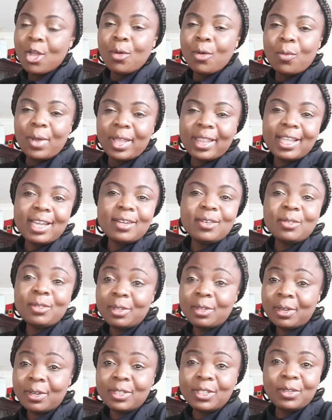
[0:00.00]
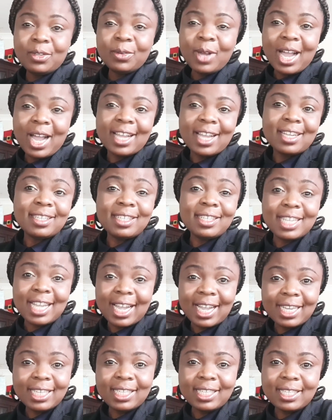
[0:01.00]
Whether or not you are a
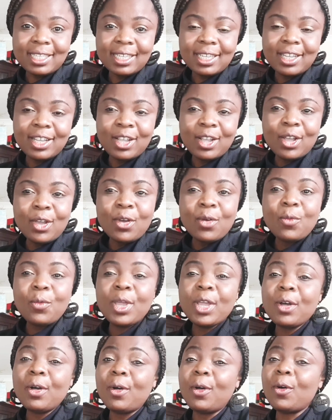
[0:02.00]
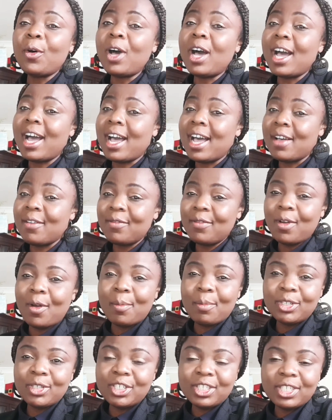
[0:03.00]
dad, we all have
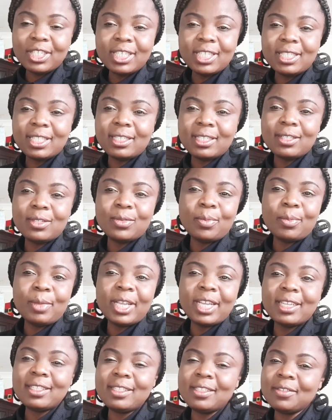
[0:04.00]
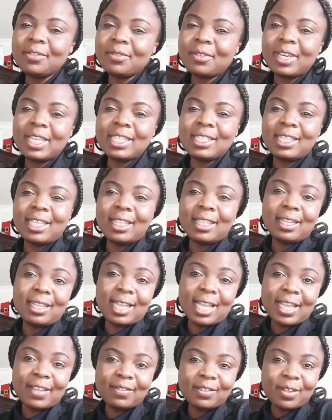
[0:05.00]
opportunities to make a difference in the
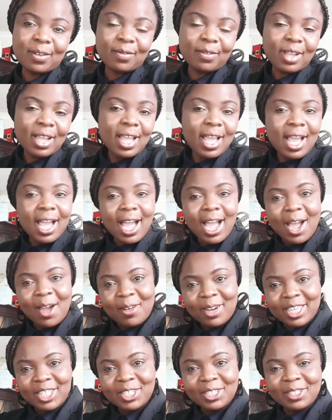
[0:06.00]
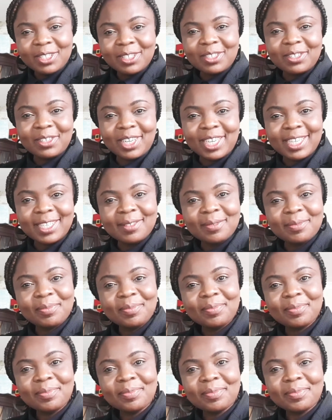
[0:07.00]
lives of our children.
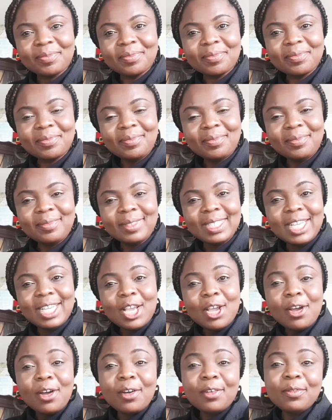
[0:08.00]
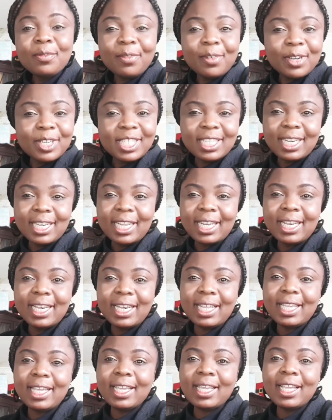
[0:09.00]

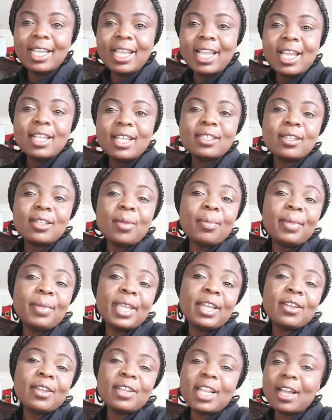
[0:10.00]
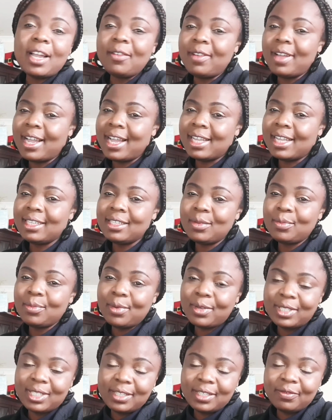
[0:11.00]
Unfortunately, some may not have had
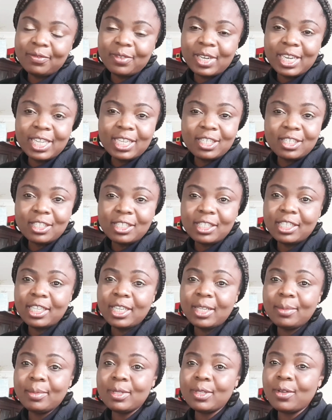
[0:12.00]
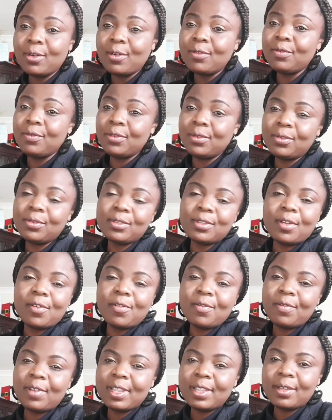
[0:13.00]
positive relationships or views of
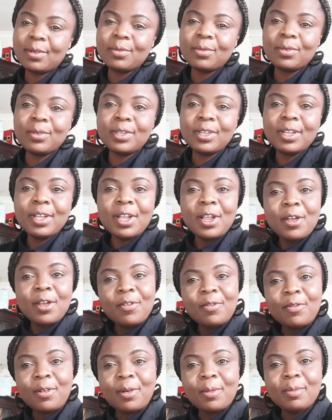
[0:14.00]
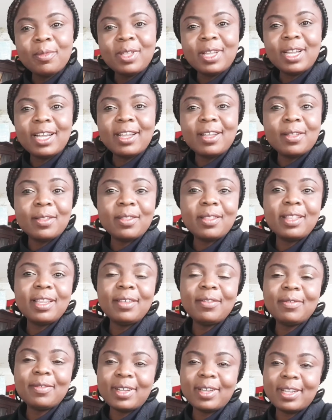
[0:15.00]
fatherhood from their earthly
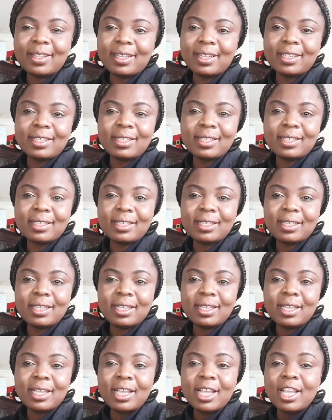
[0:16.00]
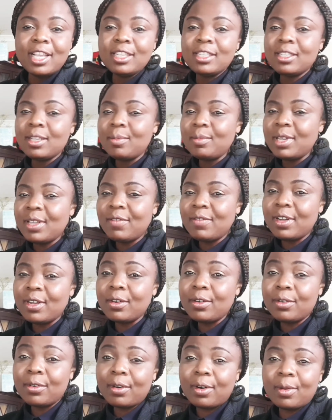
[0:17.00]
fathers. Some never
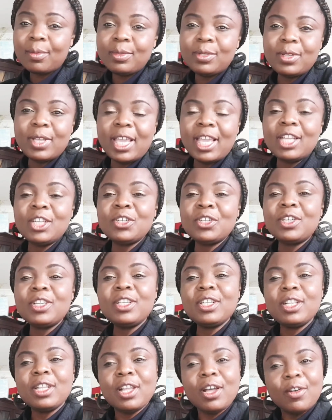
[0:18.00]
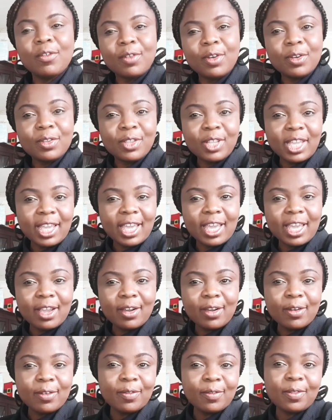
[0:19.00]
grew up to enjoy the love or the care
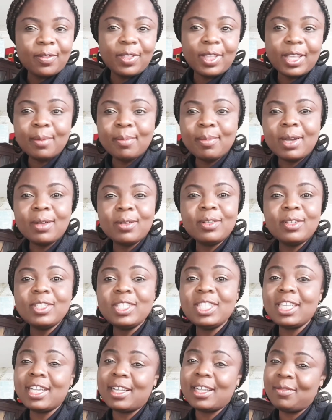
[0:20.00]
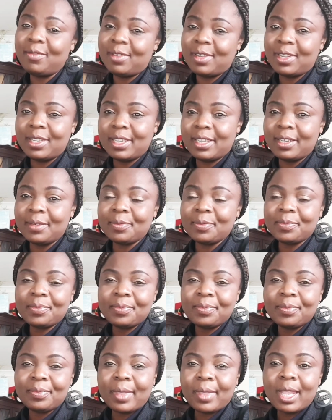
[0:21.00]
of their biological father.
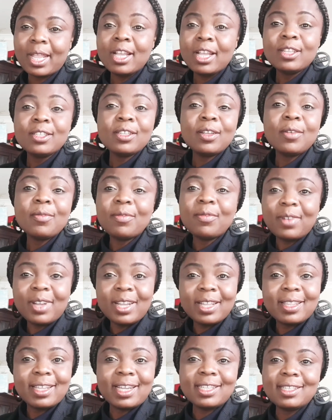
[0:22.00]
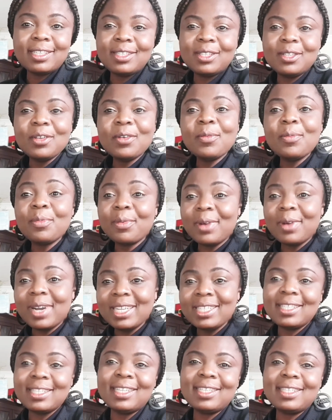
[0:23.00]
Some fathers, though
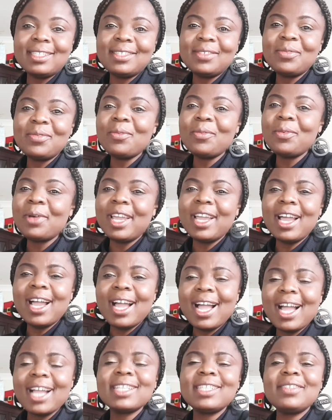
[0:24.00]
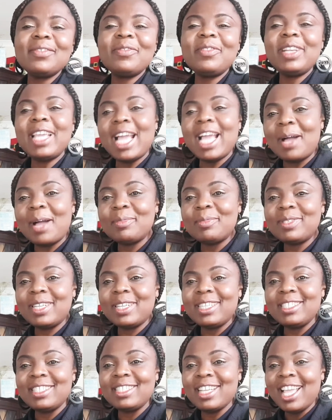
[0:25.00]
present, were actively
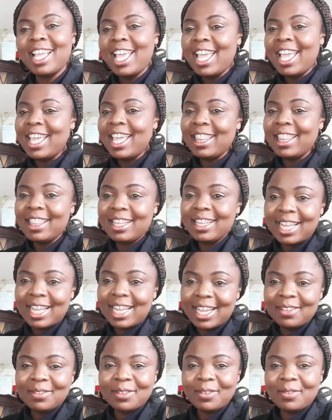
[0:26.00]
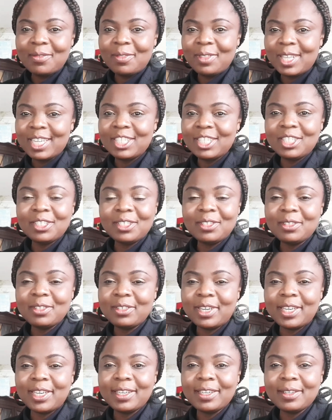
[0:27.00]
absent in the lives of their
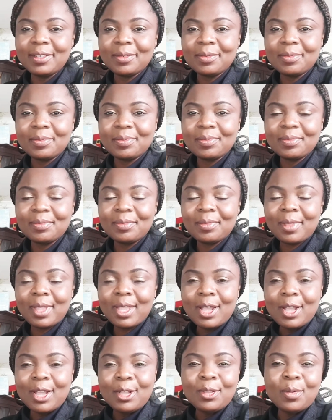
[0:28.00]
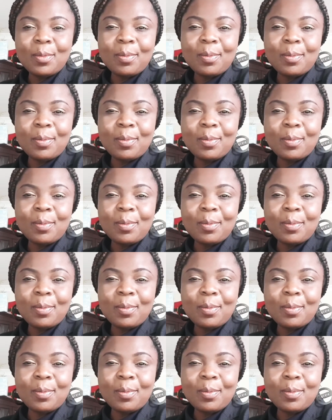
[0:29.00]
children. No